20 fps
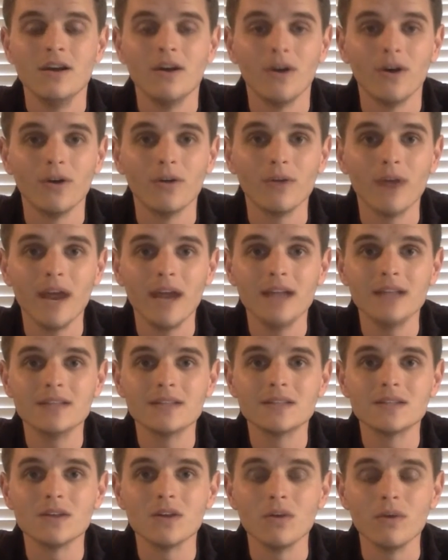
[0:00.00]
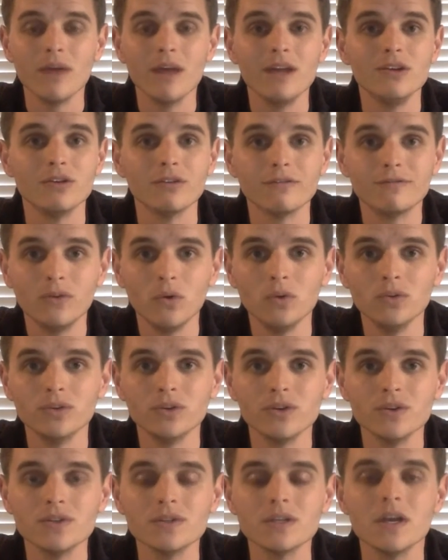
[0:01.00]
All right, so in your
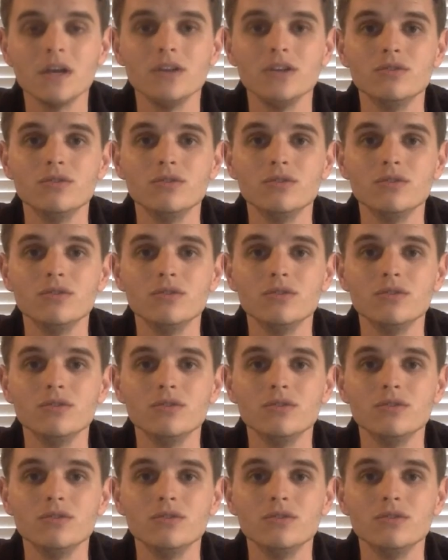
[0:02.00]
folders,